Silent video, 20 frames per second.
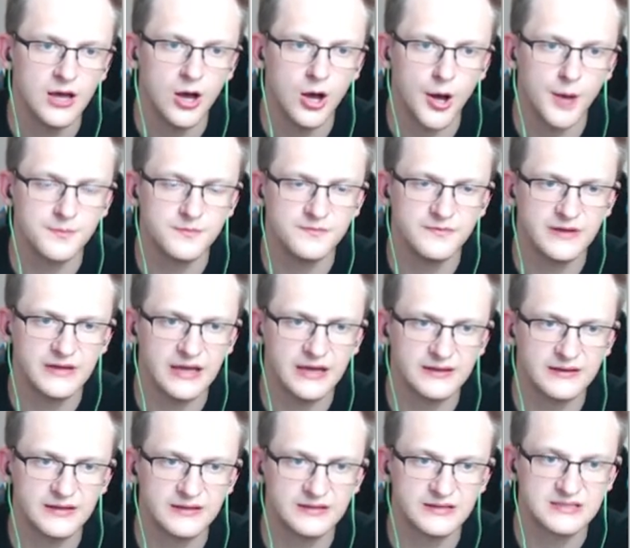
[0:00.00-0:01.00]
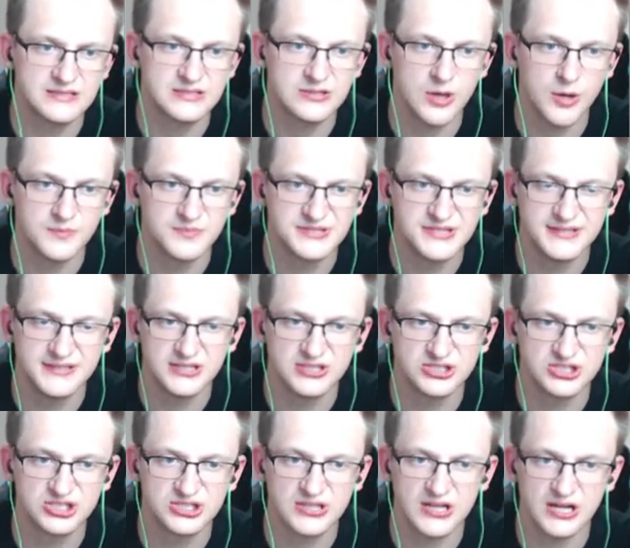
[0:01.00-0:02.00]
We're getting this Obsidian
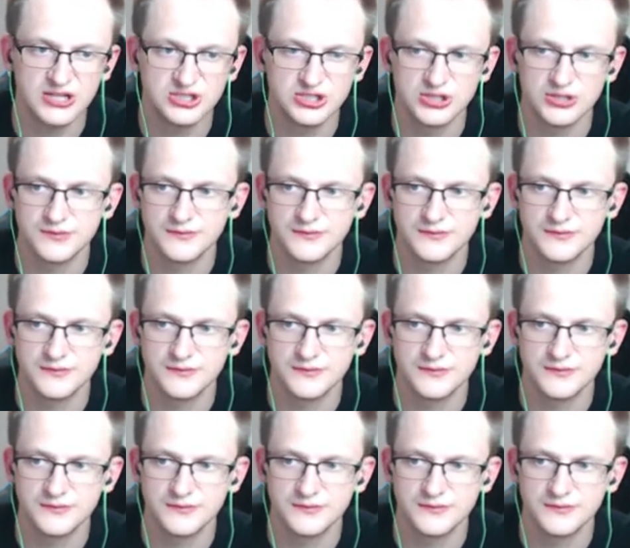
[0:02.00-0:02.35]
Statue,